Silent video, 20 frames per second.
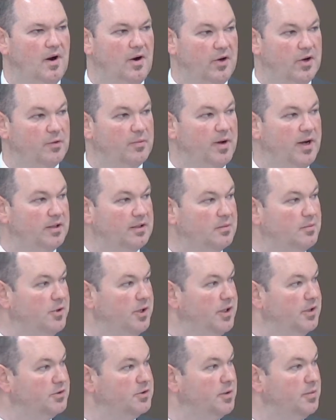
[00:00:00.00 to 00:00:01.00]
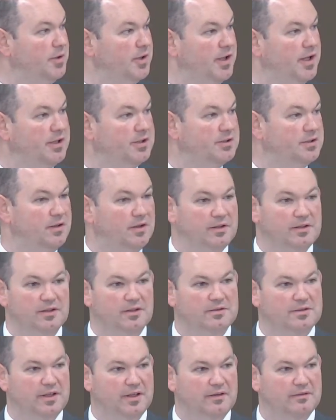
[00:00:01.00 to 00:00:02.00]
are you about to bring tribulation on
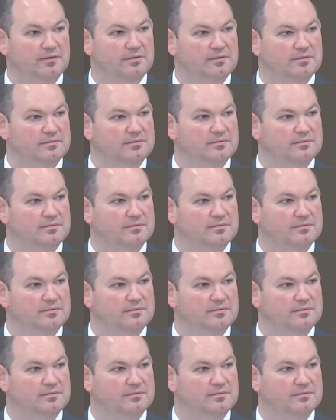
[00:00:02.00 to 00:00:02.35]
yourself?